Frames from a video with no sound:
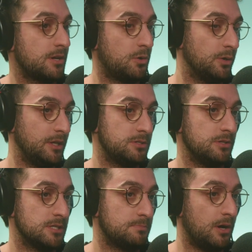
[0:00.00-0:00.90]
according to
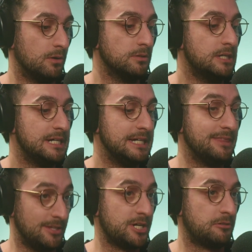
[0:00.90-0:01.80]
this poll,
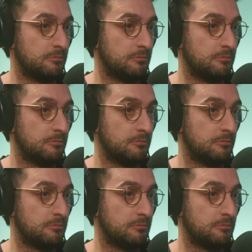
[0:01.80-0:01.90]
in the general